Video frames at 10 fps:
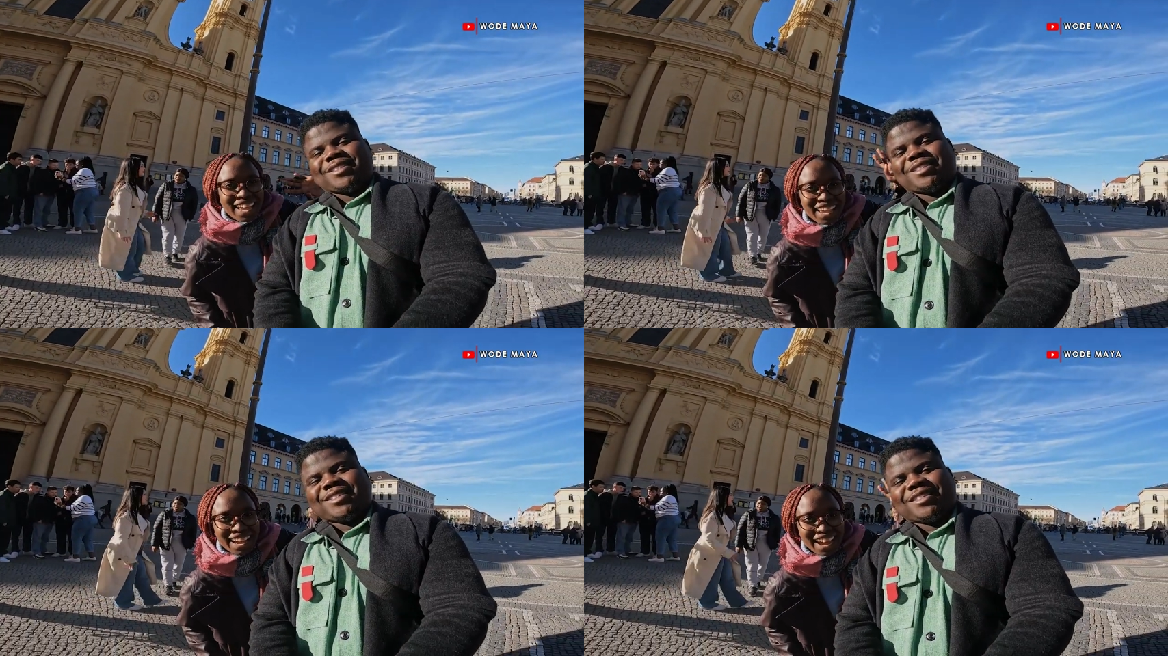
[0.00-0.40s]

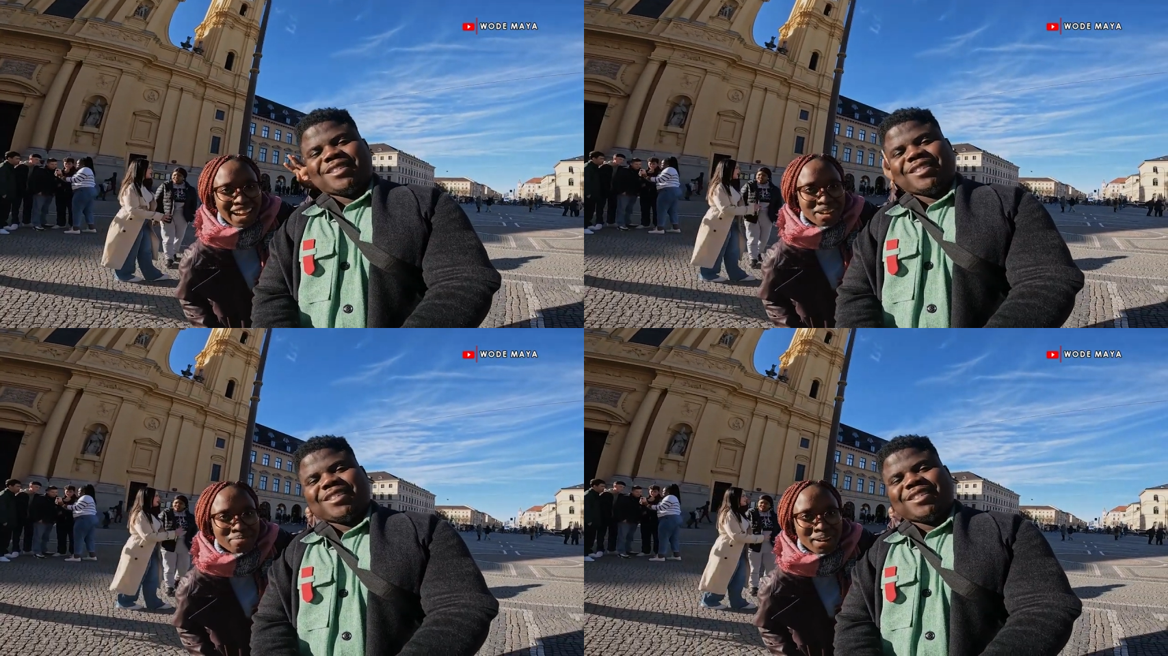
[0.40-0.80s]

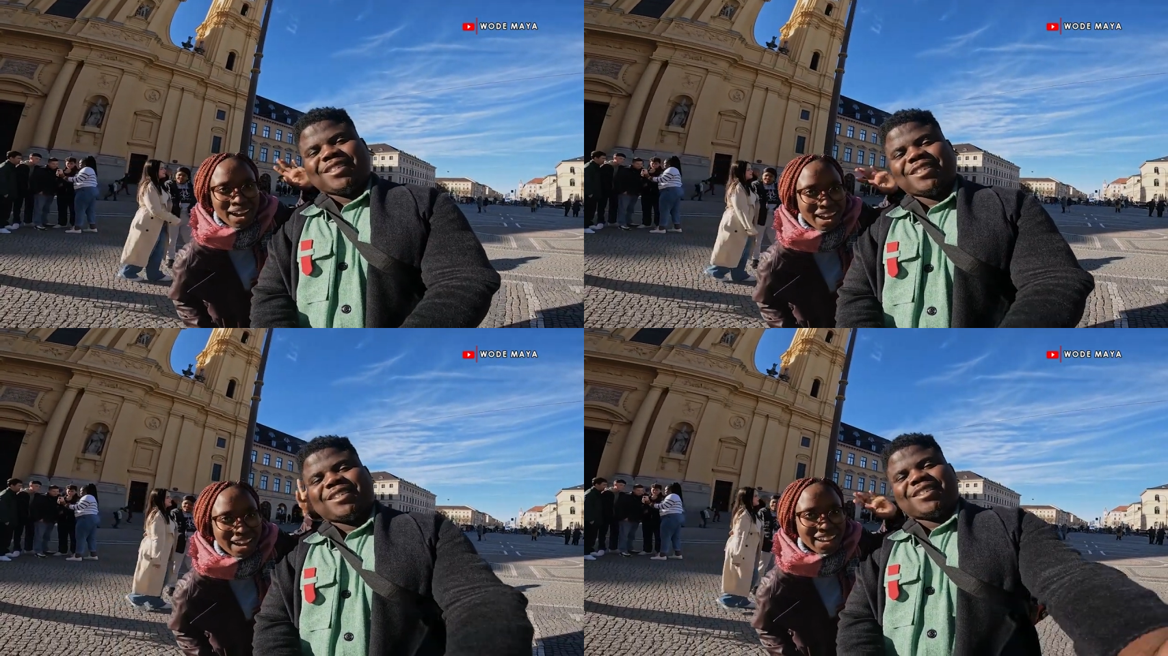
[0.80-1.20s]
Speaker 1: Yeah.
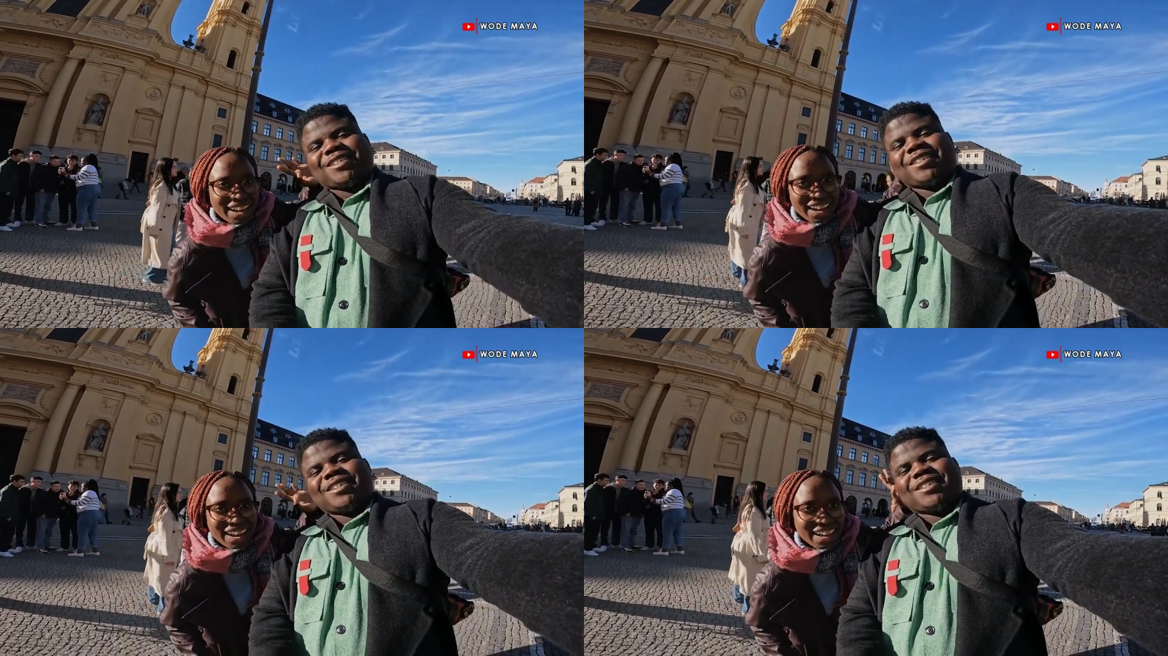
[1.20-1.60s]
Hi
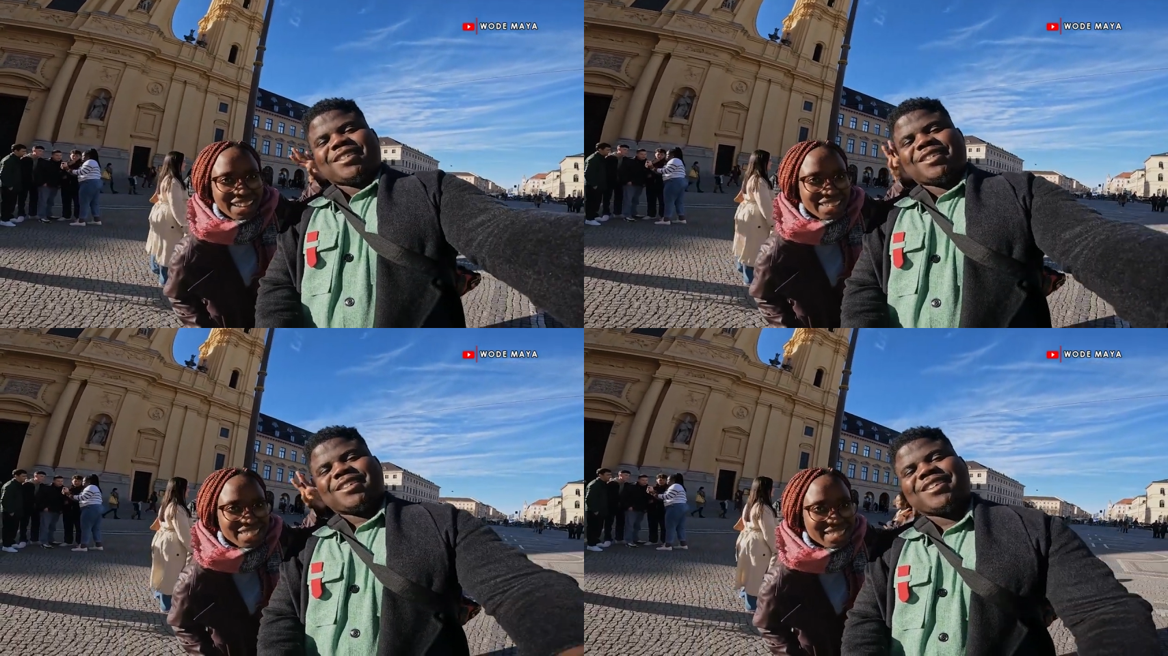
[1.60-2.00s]

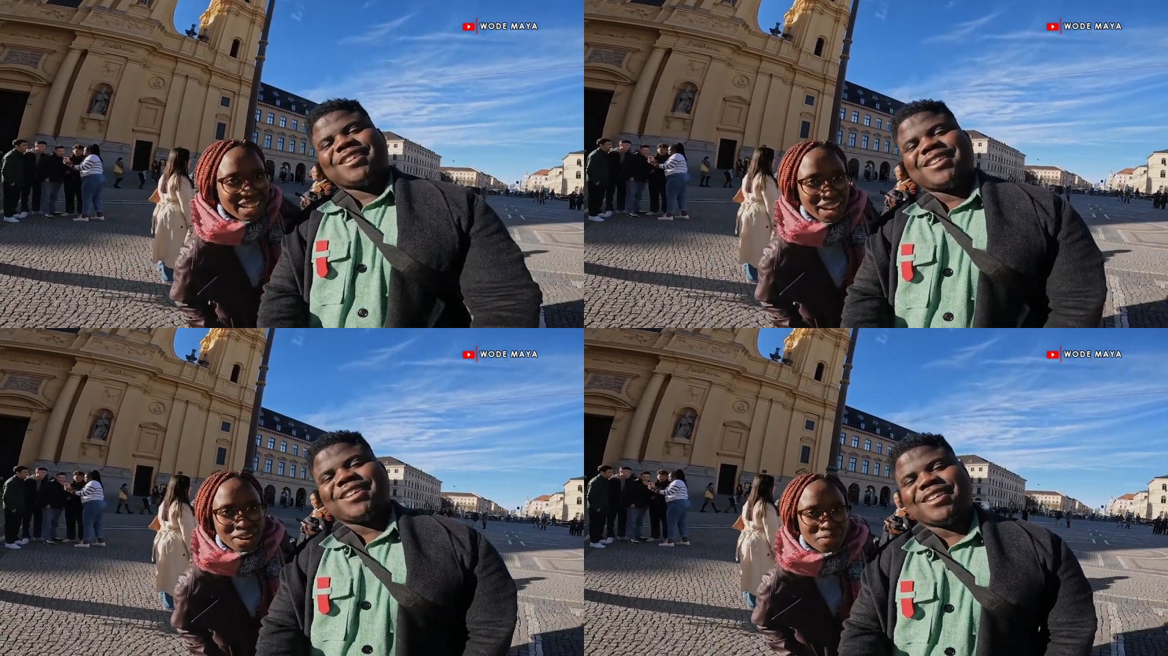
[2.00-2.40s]
guys.
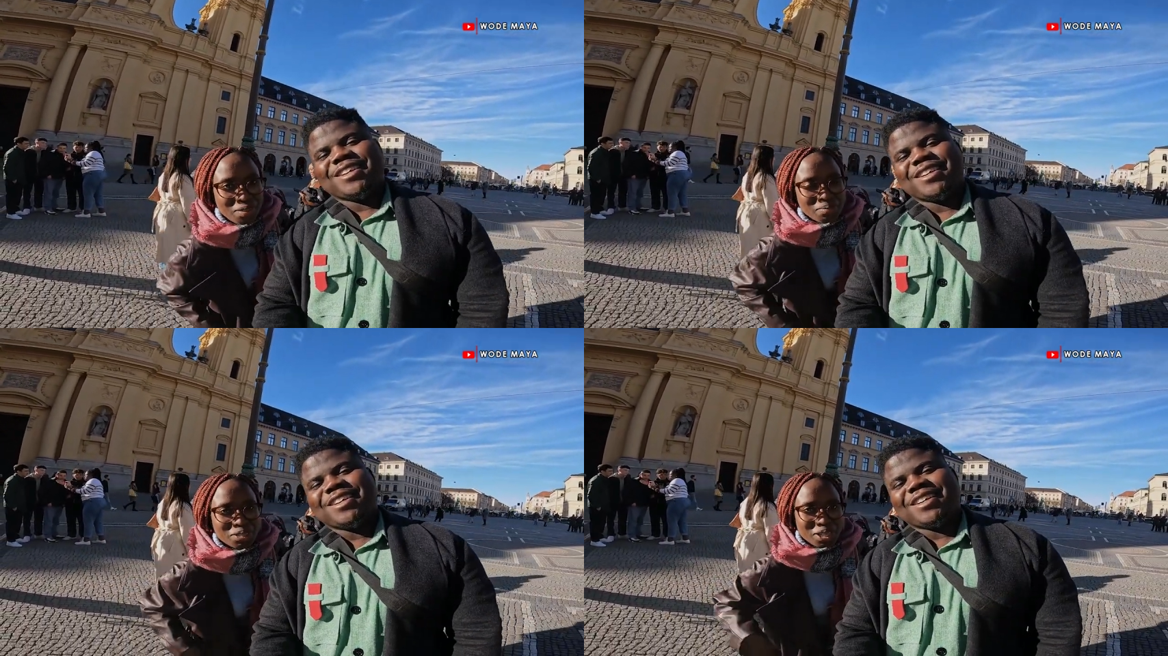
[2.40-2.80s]
Hello from